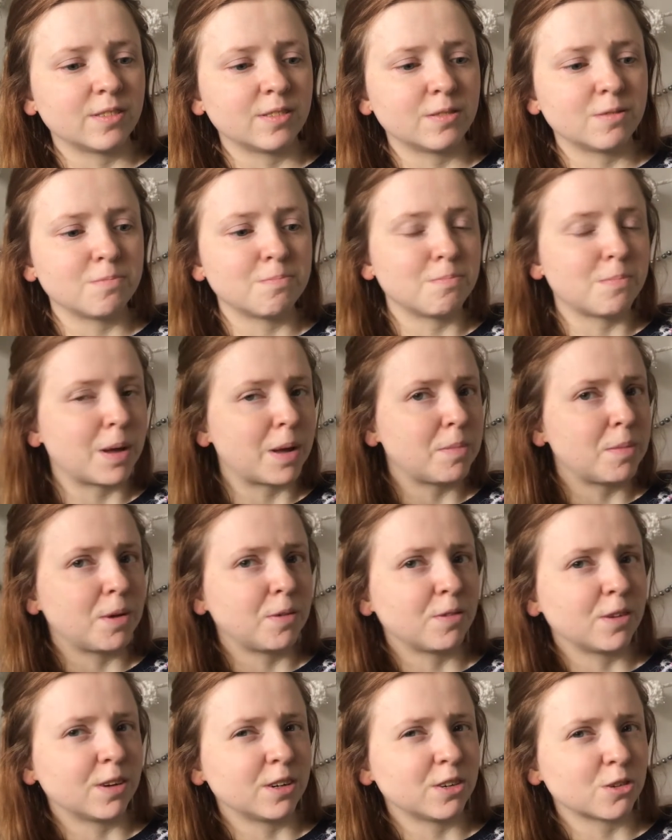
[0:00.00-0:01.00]
maybe
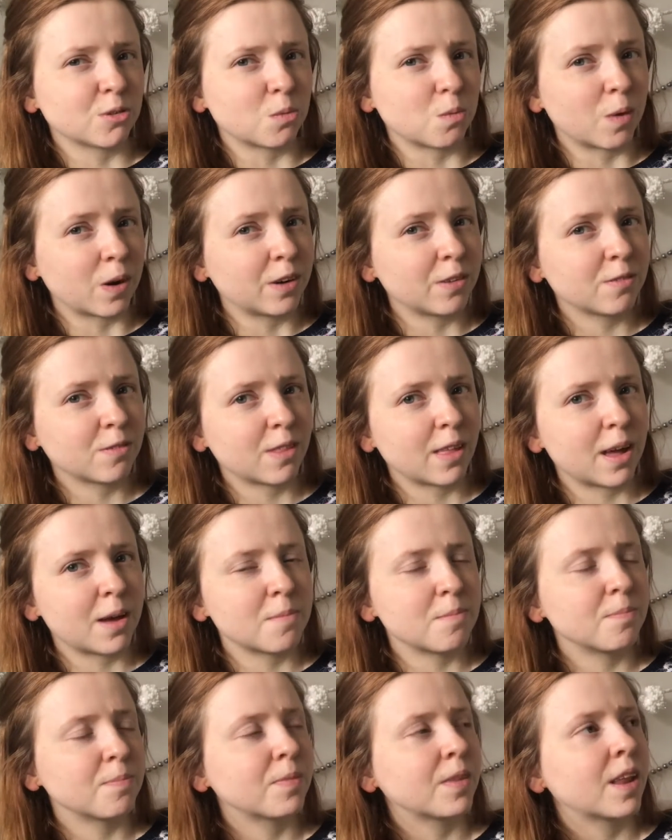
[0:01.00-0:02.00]
finish one of
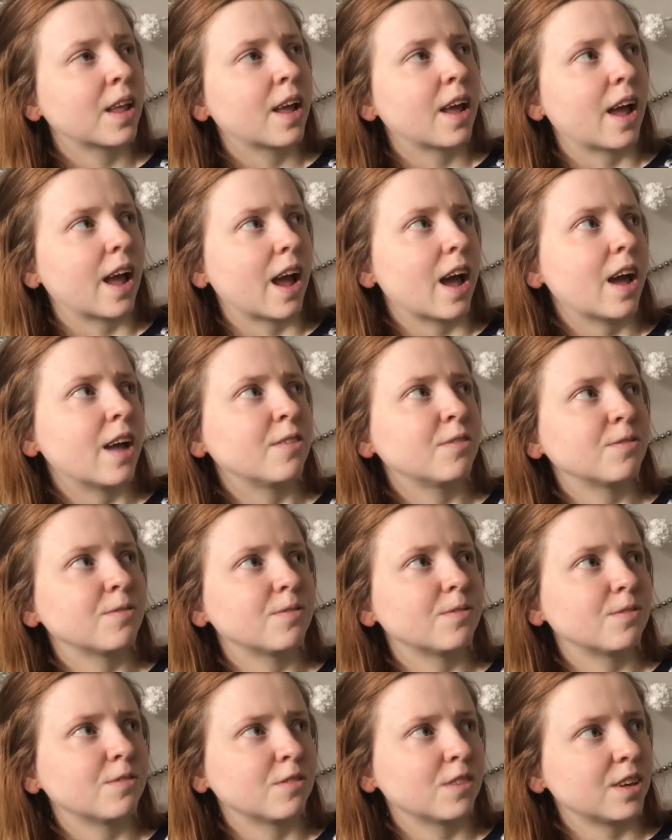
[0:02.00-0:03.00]
them
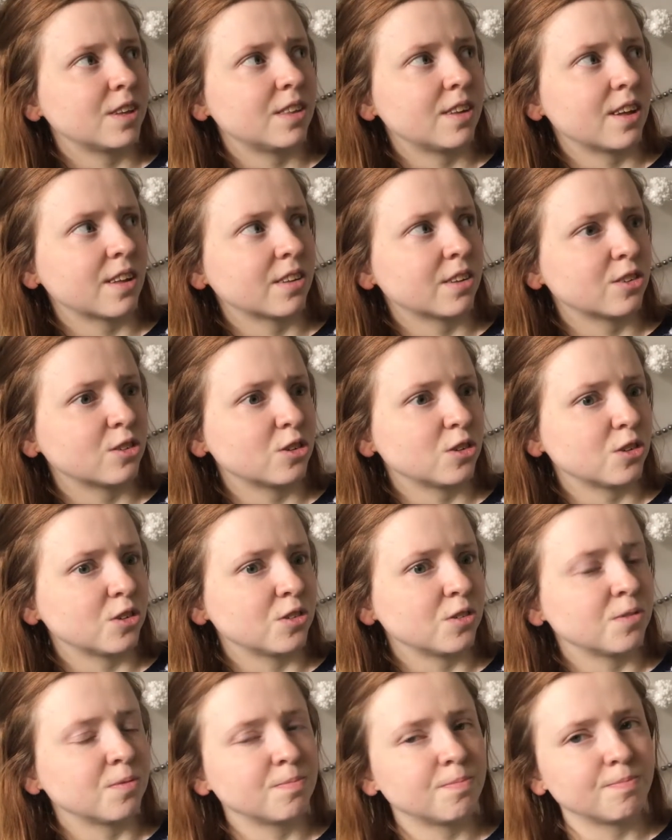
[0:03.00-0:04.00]
and read the other
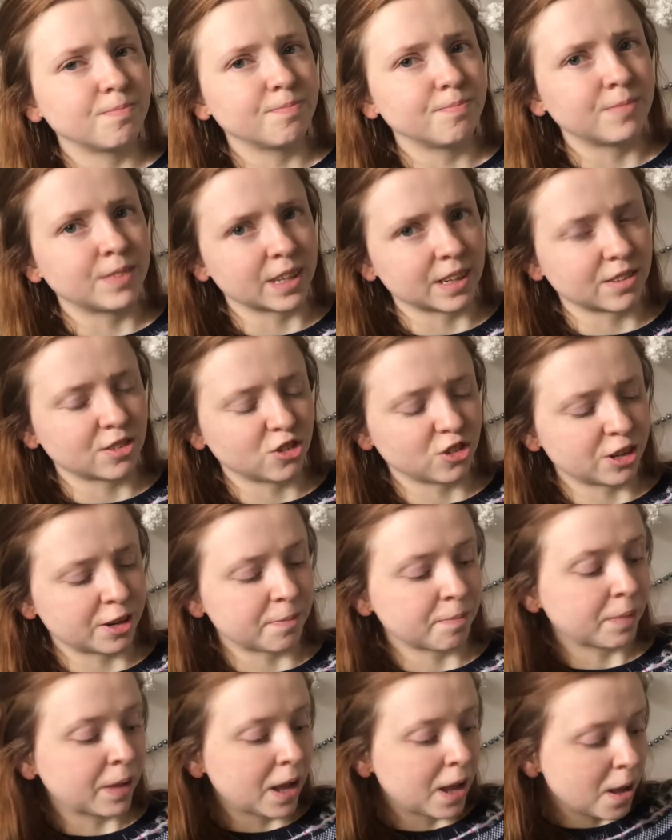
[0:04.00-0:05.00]
two next
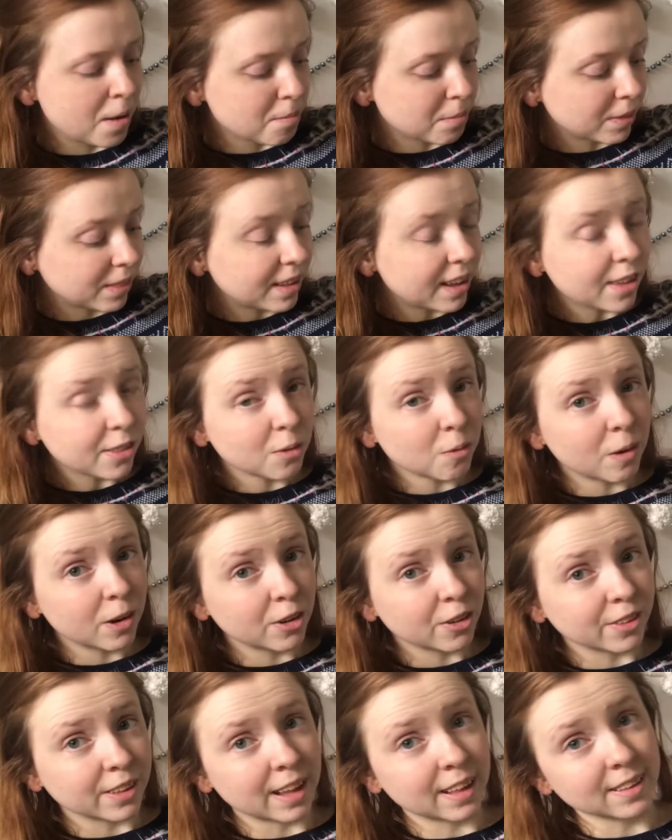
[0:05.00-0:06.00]
year. But the other one
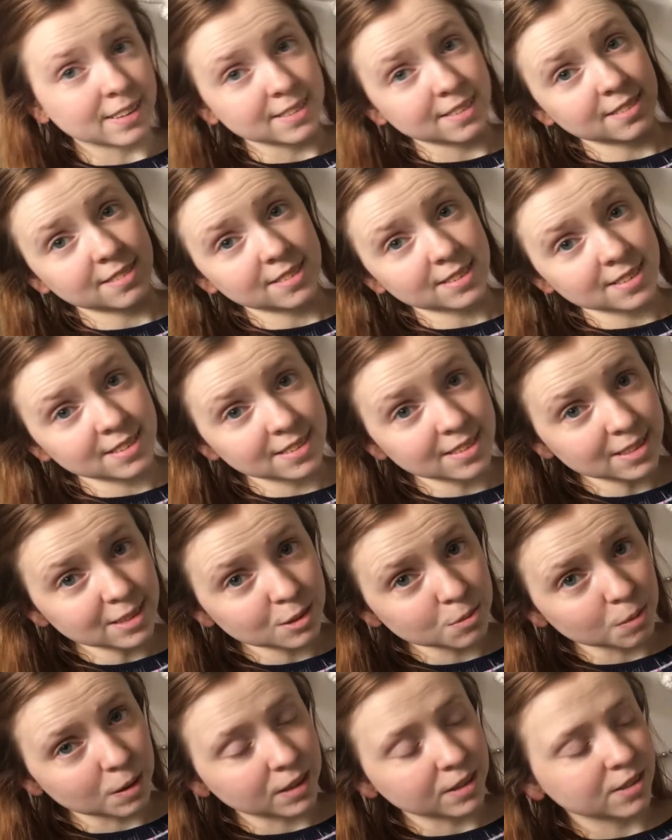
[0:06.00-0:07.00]
on our list is
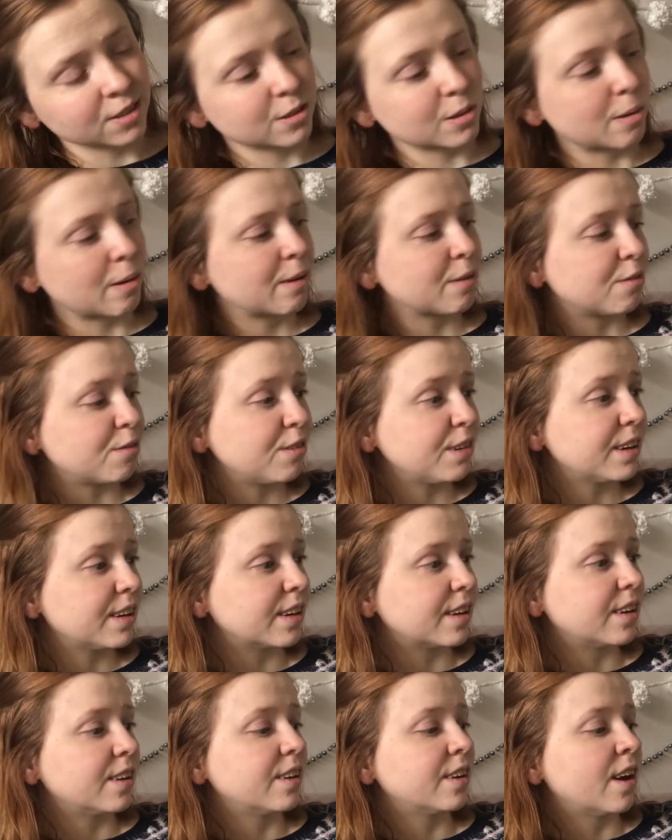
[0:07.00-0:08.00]
this one. So I
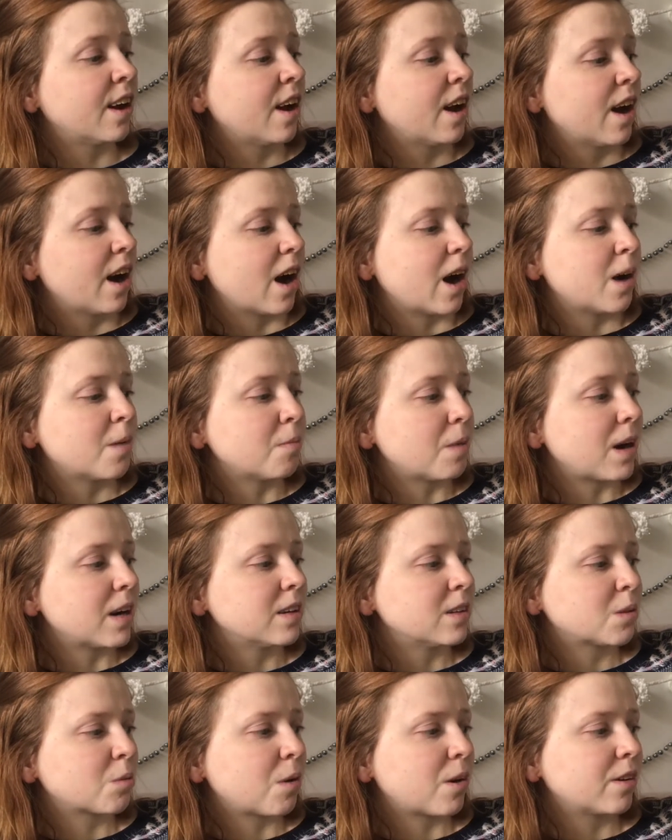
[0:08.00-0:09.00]
figured I might
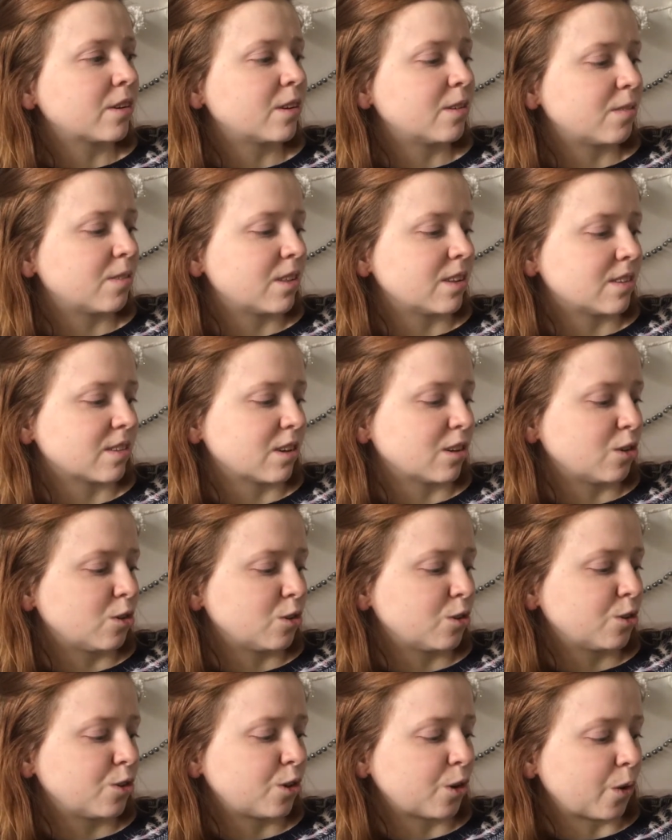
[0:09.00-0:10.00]
as well give this a
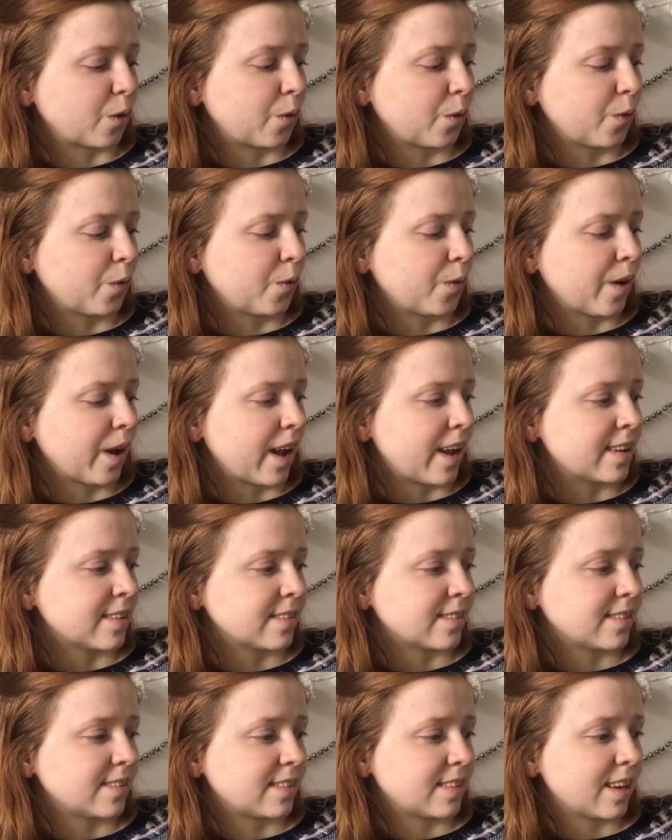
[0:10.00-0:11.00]
good go and
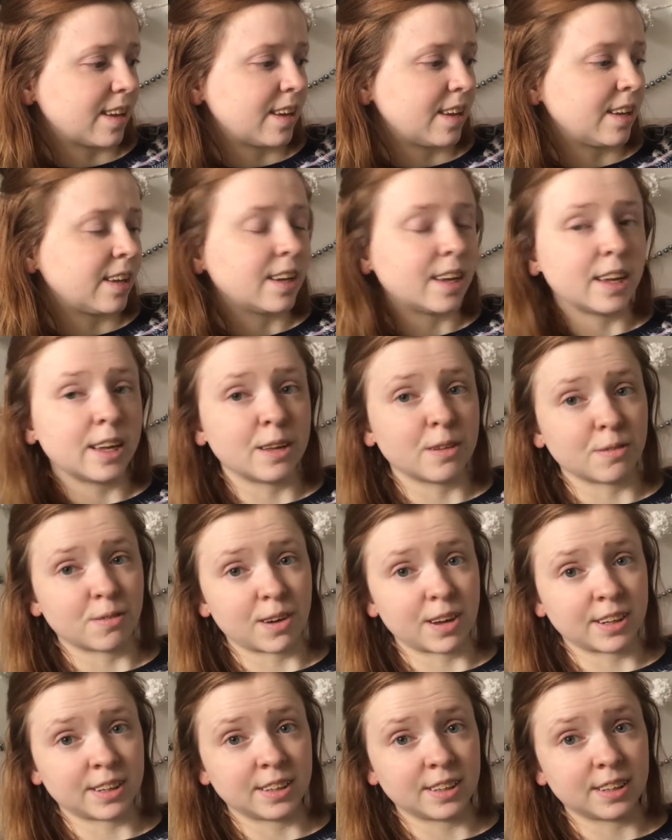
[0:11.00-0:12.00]
see if
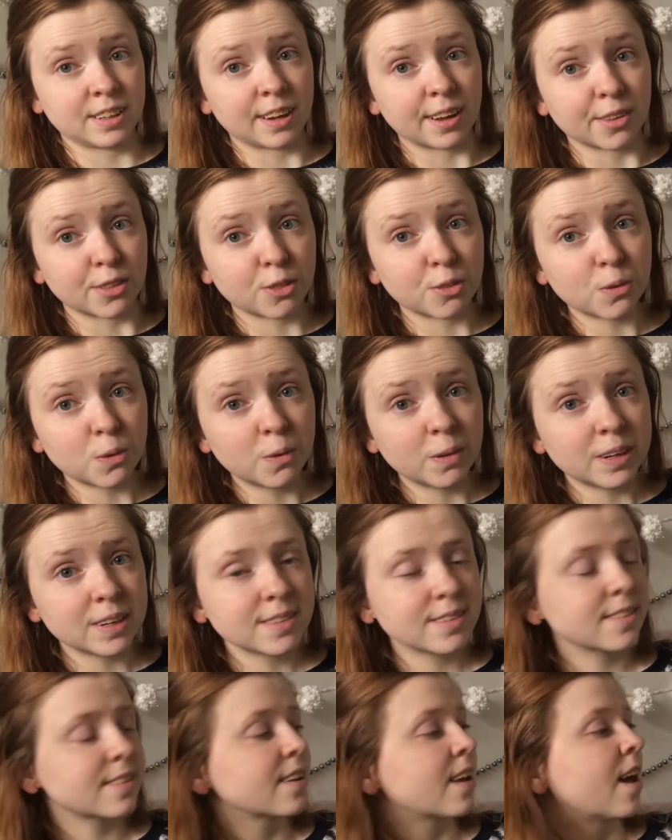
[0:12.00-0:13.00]
I can get through
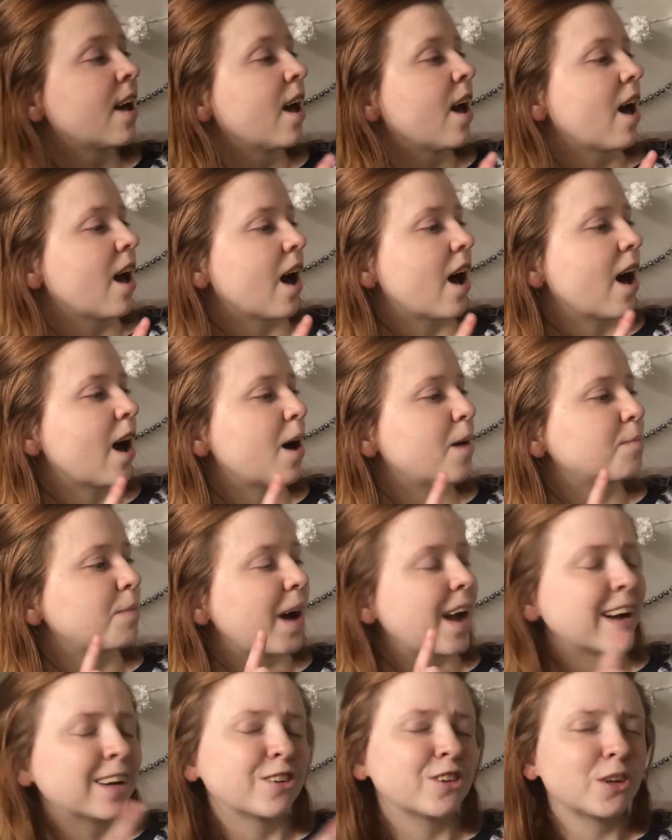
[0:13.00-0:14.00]
it. Um,
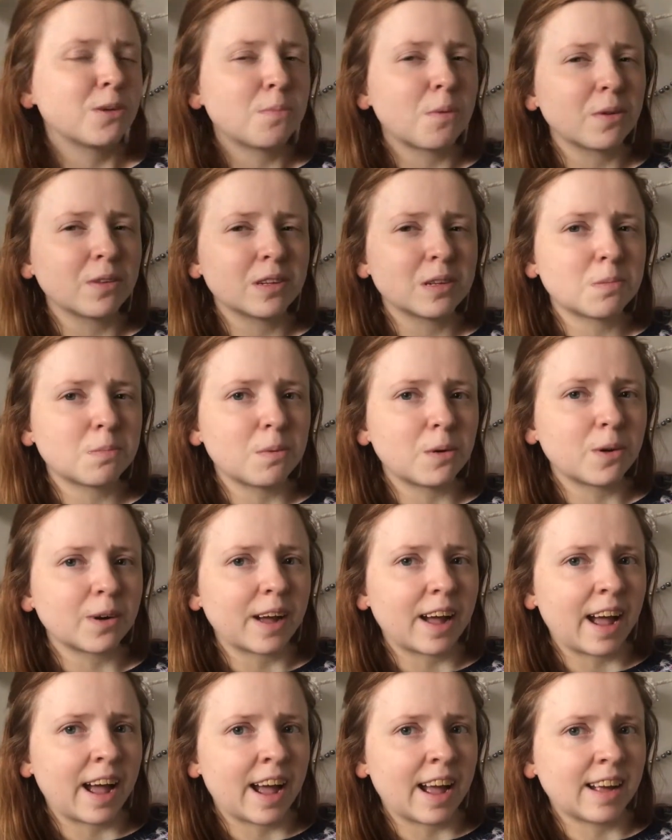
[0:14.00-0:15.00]
I actually bought this book
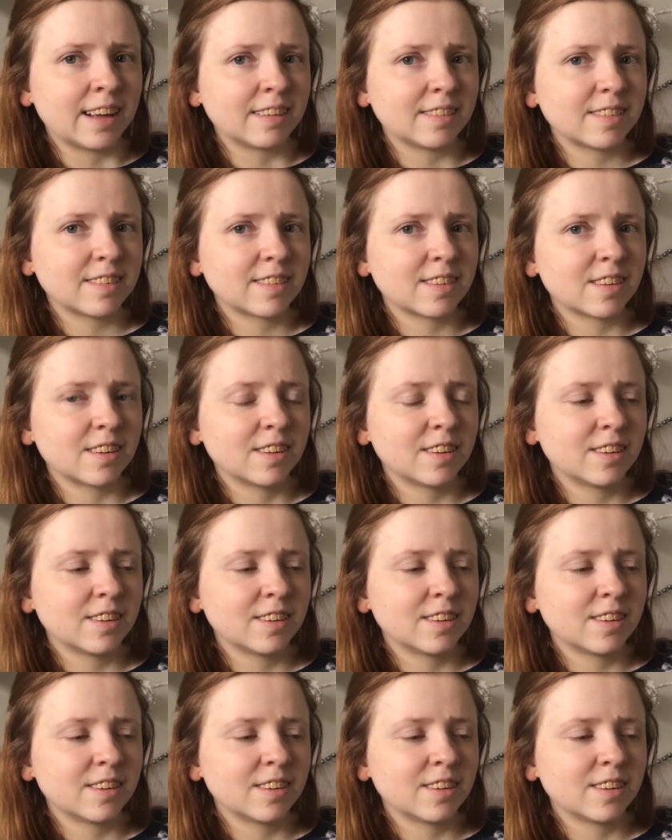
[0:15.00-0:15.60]
at